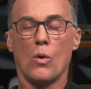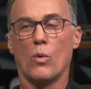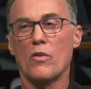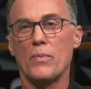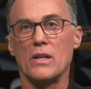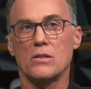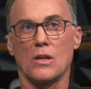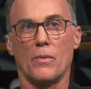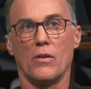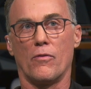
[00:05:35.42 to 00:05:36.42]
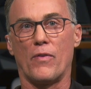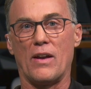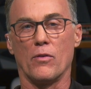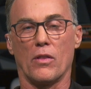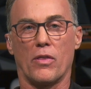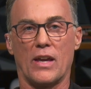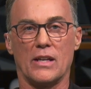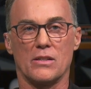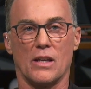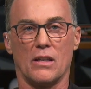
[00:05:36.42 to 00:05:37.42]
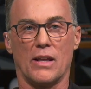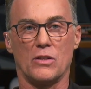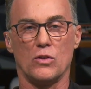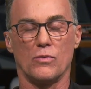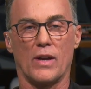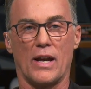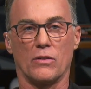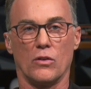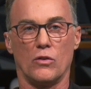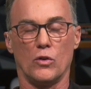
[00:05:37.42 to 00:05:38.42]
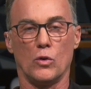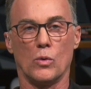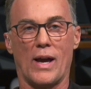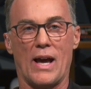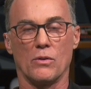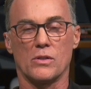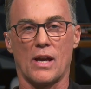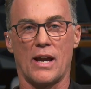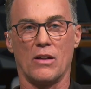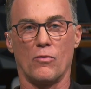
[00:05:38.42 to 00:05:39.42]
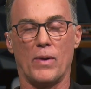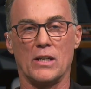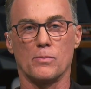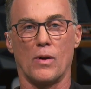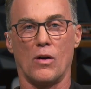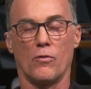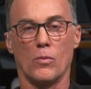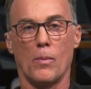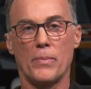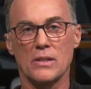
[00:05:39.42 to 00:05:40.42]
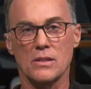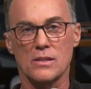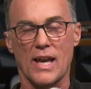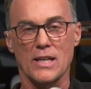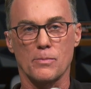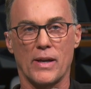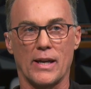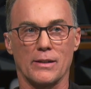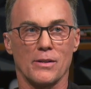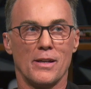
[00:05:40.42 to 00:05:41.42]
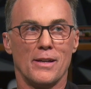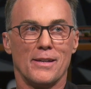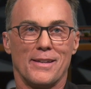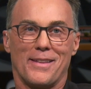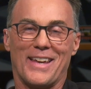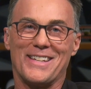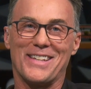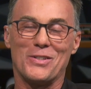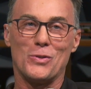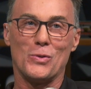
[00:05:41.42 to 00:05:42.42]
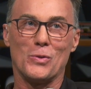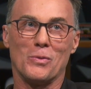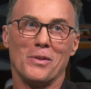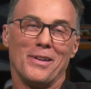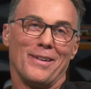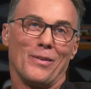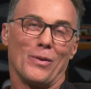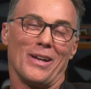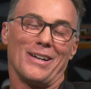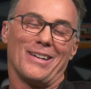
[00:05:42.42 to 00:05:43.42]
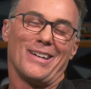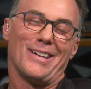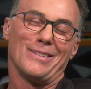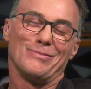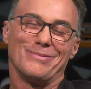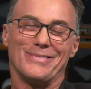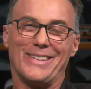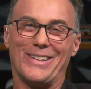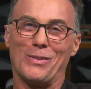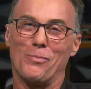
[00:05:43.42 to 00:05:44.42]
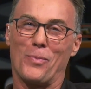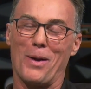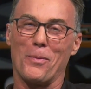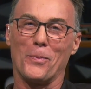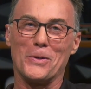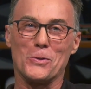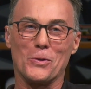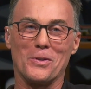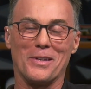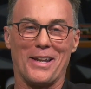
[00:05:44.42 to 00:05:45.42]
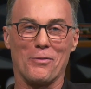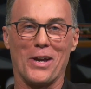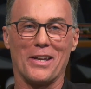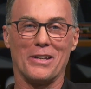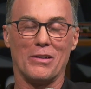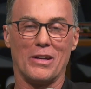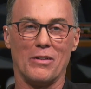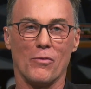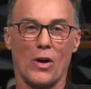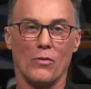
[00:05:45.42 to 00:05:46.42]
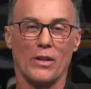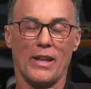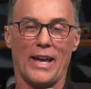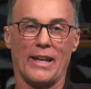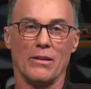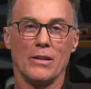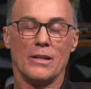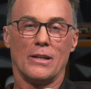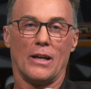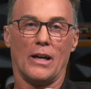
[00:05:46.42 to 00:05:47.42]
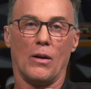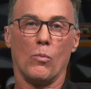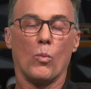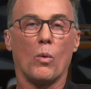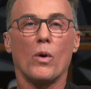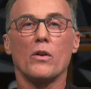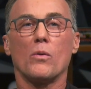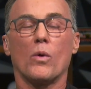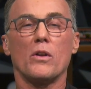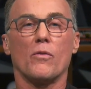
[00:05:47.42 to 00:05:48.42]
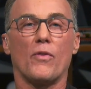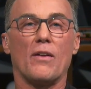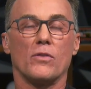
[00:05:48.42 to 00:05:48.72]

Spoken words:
what have been some of the favorite things that you've got to do outside of baseball from a business aspect, things that you were like, probably shouldn't have gotten involved in that. What are your favorite,